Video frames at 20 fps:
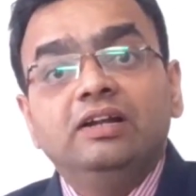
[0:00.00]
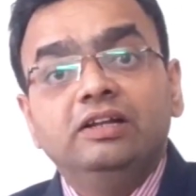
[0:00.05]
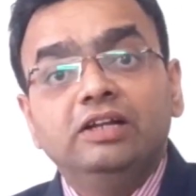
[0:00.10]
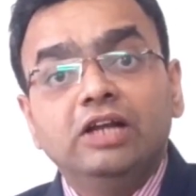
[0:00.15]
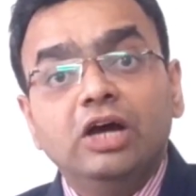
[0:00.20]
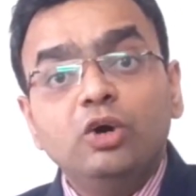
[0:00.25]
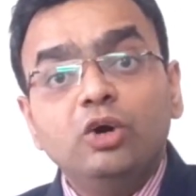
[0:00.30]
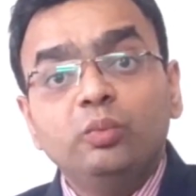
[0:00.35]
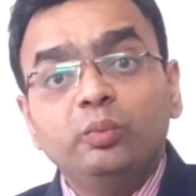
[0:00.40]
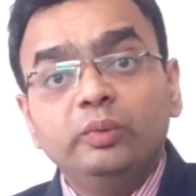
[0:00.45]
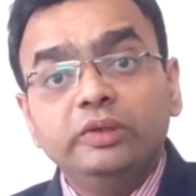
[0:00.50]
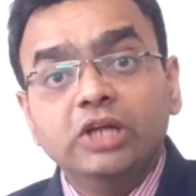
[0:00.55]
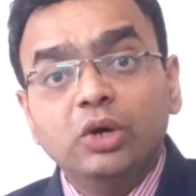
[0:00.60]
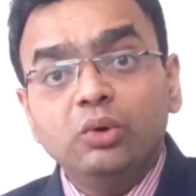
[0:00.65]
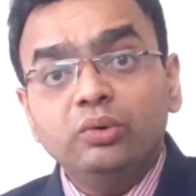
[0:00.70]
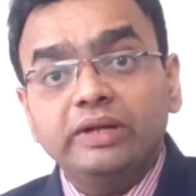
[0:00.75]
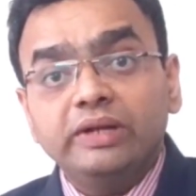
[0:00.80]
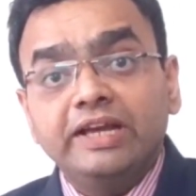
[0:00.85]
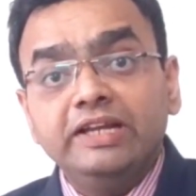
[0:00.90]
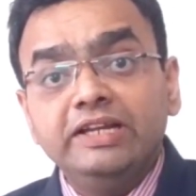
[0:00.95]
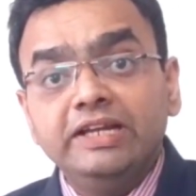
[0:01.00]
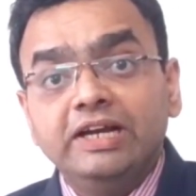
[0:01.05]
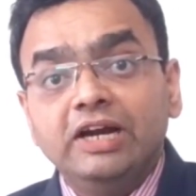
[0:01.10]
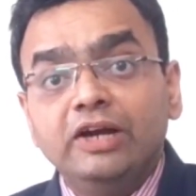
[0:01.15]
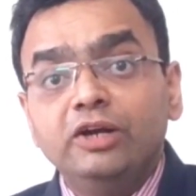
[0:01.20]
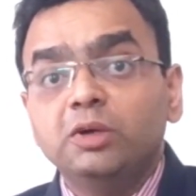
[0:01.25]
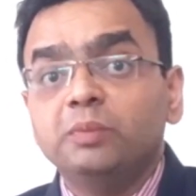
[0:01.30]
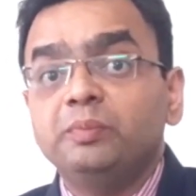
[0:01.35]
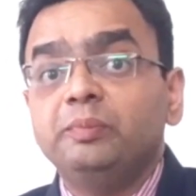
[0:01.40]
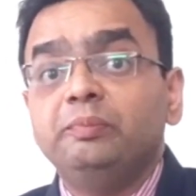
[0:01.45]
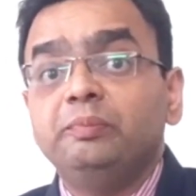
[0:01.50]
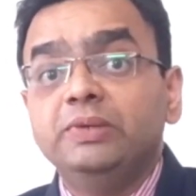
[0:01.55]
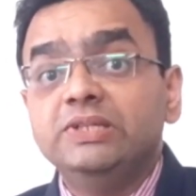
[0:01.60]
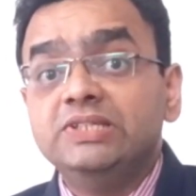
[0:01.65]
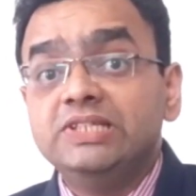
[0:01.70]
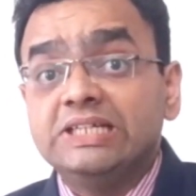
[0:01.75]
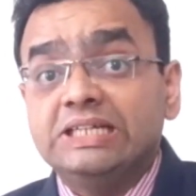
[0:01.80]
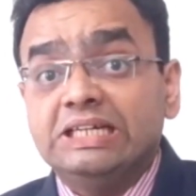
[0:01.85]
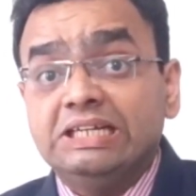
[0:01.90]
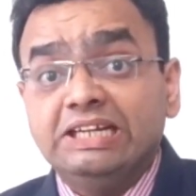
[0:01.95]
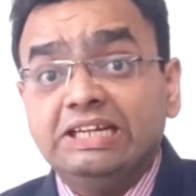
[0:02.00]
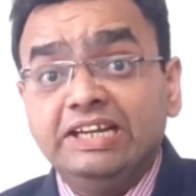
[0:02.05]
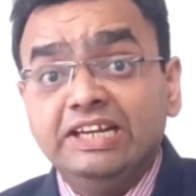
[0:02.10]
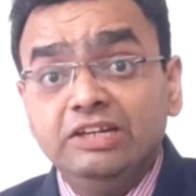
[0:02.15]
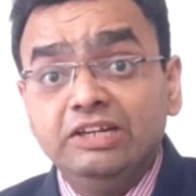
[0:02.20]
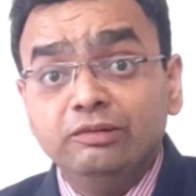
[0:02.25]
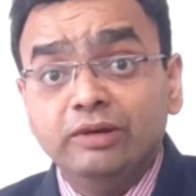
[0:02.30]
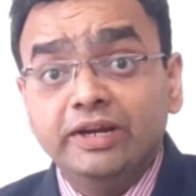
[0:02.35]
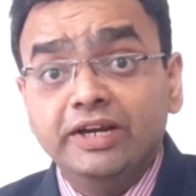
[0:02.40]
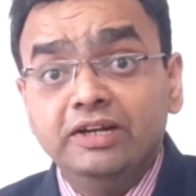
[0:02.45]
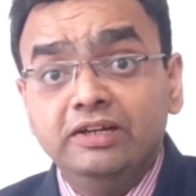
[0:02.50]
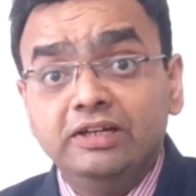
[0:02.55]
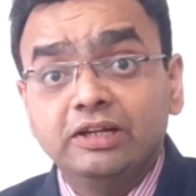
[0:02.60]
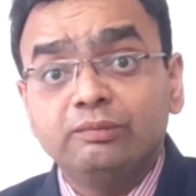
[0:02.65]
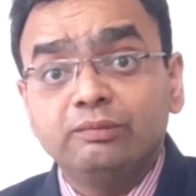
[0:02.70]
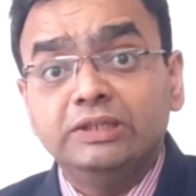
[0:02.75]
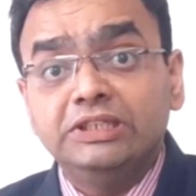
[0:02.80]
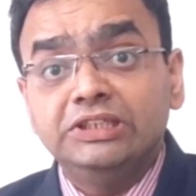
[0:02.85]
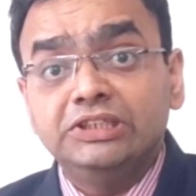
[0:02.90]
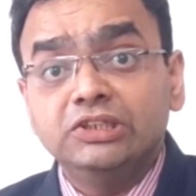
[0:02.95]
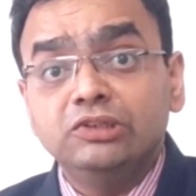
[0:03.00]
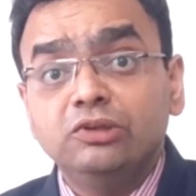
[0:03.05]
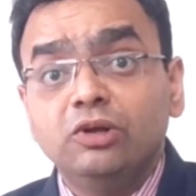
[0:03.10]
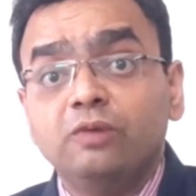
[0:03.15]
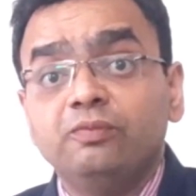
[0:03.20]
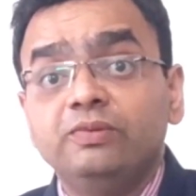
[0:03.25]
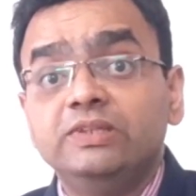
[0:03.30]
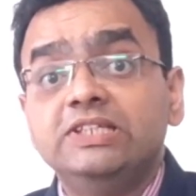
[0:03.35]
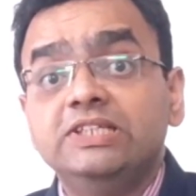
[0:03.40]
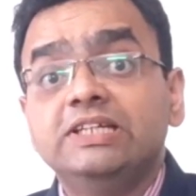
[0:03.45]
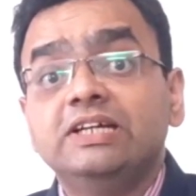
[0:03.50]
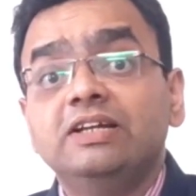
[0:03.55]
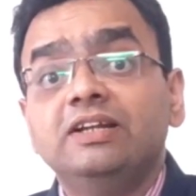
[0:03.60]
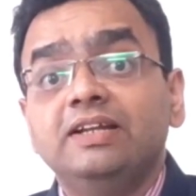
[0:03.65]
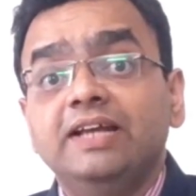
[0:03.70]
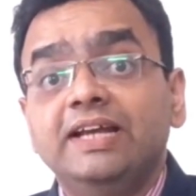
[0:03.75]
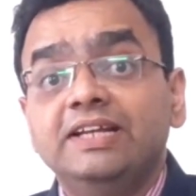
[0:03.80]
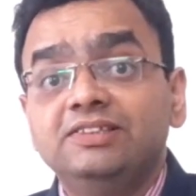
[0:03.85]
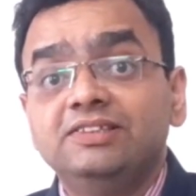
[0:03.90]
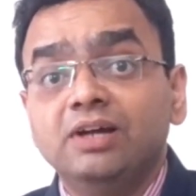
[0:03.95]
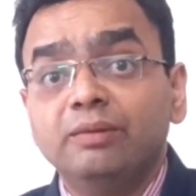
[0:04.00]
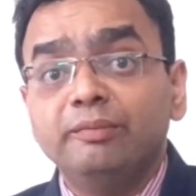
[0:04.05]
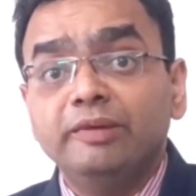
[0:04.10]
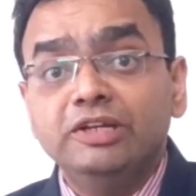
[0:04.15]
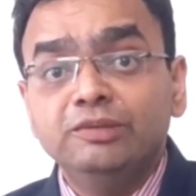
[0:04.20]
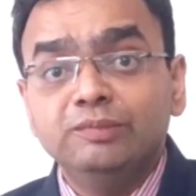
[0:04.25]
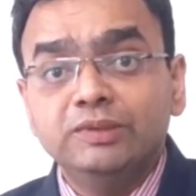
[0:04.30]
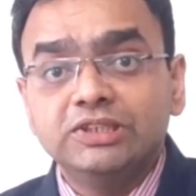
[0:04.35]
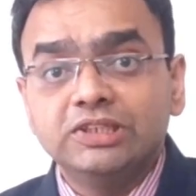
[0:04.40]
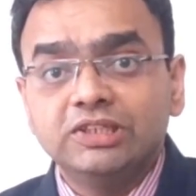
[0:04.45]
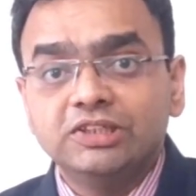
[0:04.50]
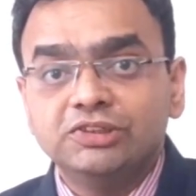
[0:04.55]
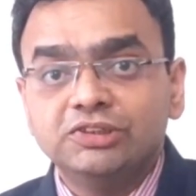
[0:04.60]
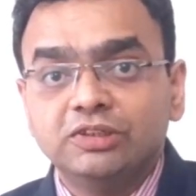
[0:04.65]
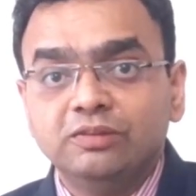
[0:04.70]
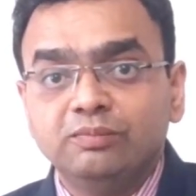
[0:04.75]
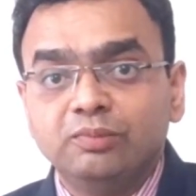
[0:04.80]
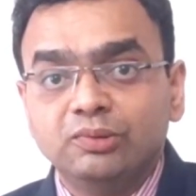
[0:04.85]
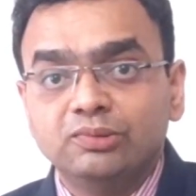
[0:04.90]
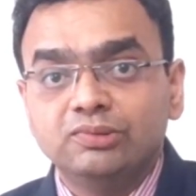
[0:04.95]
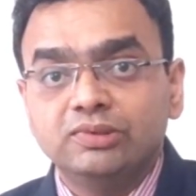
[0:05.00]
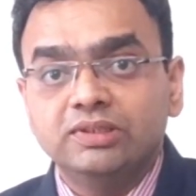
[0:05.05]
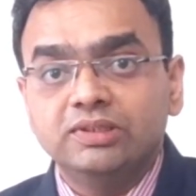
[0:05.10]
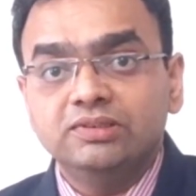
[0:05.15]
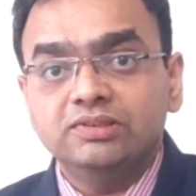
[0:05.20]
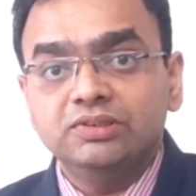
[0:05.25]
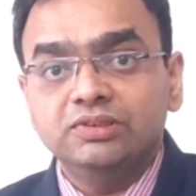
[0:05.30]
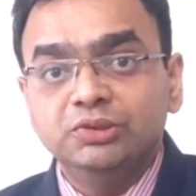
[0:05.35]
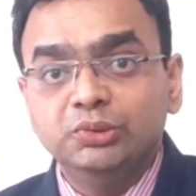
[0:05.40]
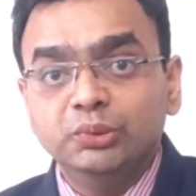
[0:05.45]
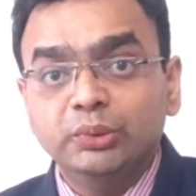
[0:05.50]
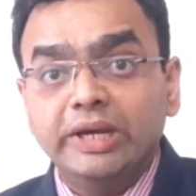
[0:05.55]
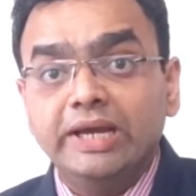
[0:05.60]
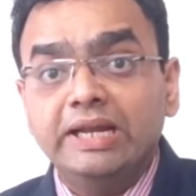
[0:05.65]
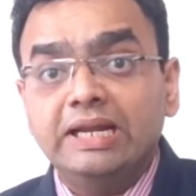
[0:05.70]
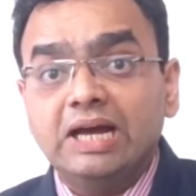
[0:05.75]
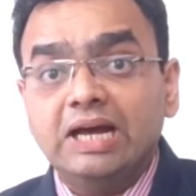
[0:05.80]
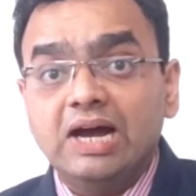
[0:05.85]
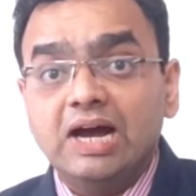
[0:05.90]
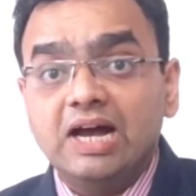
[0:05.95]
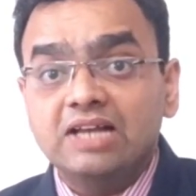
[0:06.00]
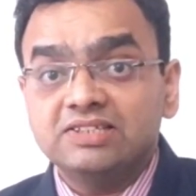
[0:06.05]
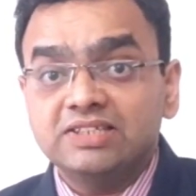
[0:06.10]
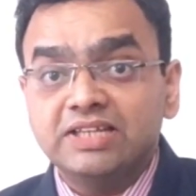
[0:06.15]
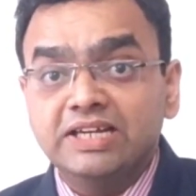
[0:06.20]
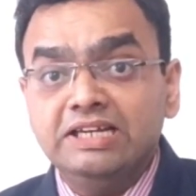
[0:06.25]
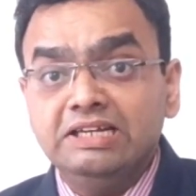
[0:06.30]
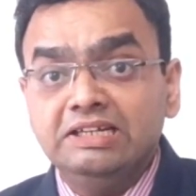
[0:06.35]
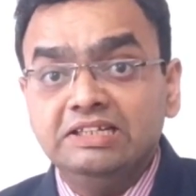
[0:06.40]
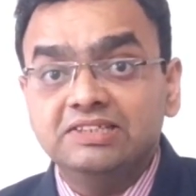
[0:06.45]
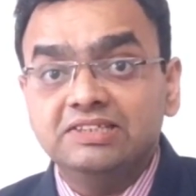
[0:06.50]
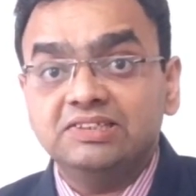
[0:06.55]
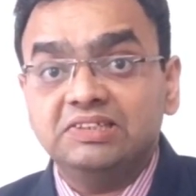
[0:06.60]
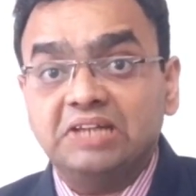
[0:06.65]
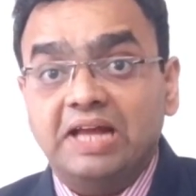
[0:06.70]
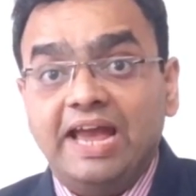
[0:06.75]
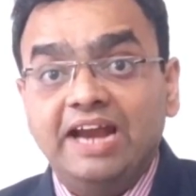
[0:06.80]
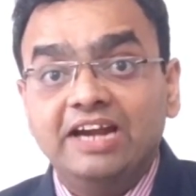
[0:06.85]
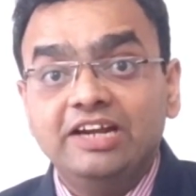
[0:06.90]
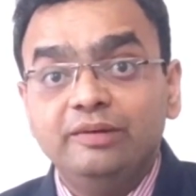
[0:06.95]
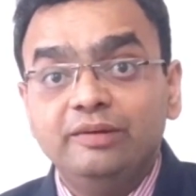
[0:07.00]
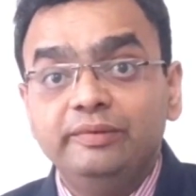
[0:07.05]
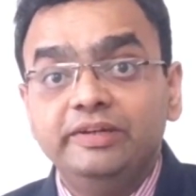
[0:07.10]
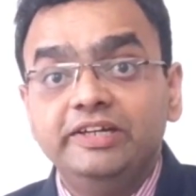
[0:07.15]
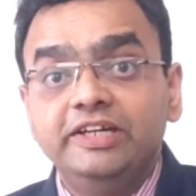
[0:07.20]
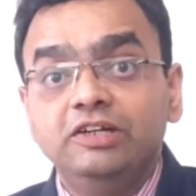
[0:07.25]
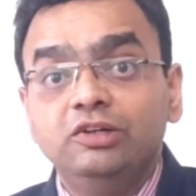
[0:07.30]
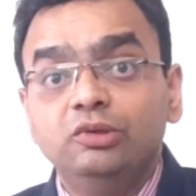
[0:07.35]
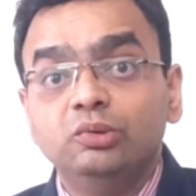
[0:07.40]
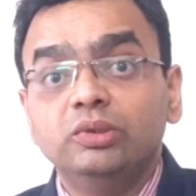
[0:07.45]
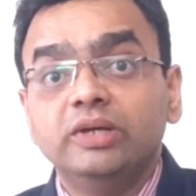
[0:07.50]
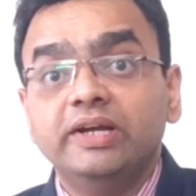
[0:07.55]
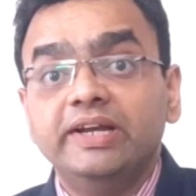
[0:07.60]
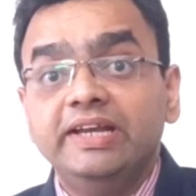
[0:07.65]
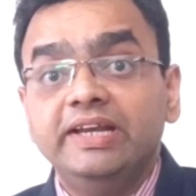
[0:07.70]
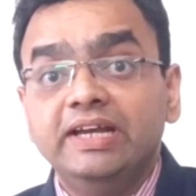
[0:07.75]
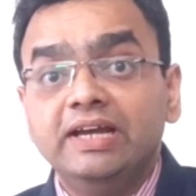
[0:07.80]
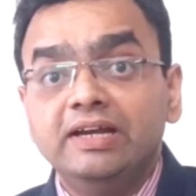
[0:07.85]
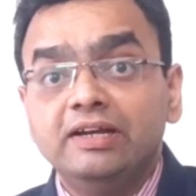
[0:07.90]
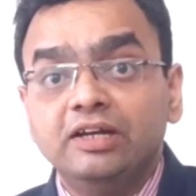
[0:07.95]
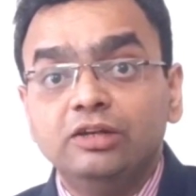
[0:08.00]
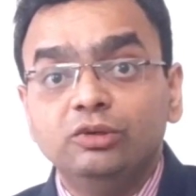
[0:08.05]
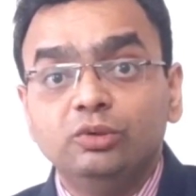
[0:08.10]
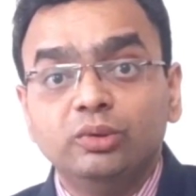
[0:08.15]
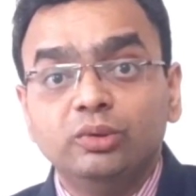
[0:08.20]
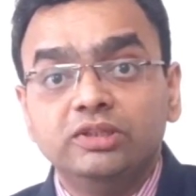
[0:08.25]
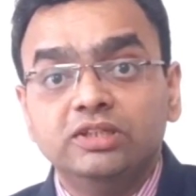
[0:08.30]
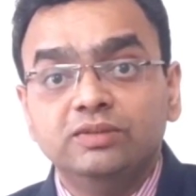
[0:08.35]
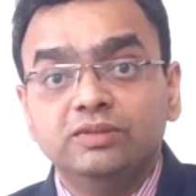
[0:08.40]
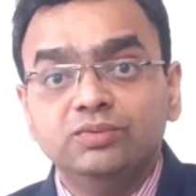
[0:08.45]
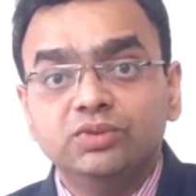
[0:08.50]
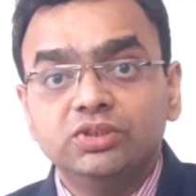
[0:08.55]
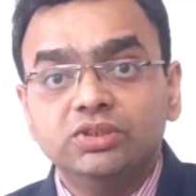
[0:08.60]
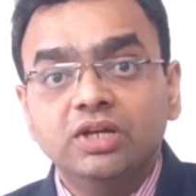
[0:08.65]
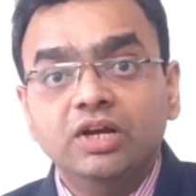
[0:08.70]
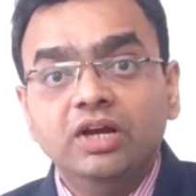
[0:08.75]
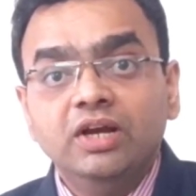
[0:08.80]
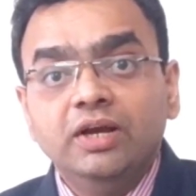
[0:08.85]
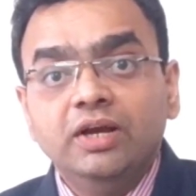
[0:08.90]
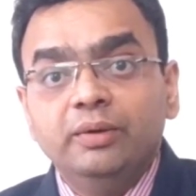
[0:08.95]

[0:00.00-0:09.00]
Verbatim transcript: Now without any kind of physical intervention or physical exam invigilation process, you can assign this activity to the AI algorithms,